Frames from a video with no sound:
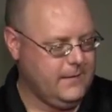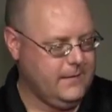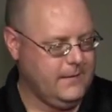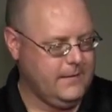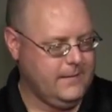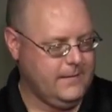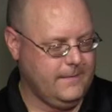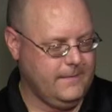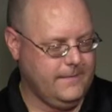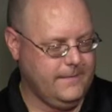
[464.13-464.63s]

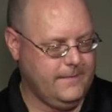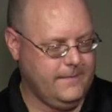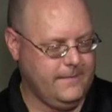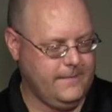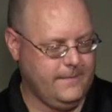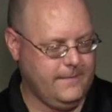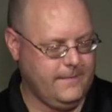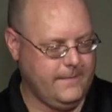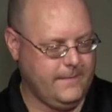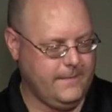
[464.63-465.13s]

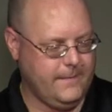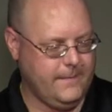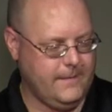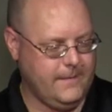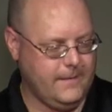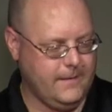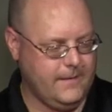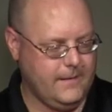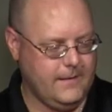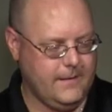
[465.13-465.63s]

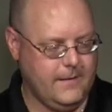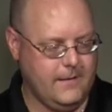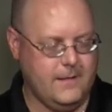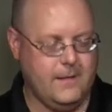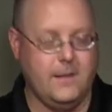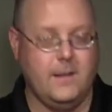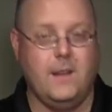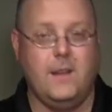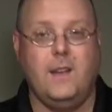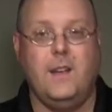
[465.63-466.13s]

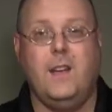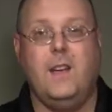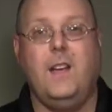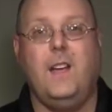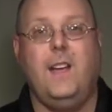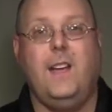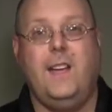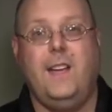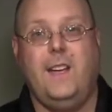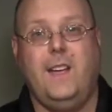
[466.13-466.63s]

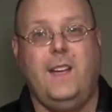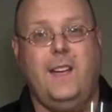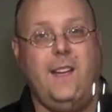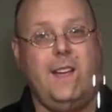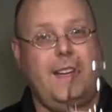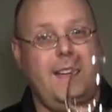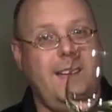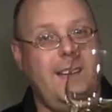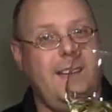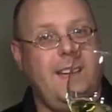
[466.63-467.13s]

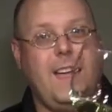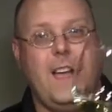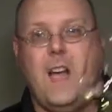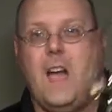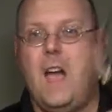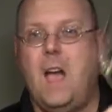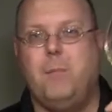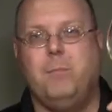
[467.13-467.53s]
(silence)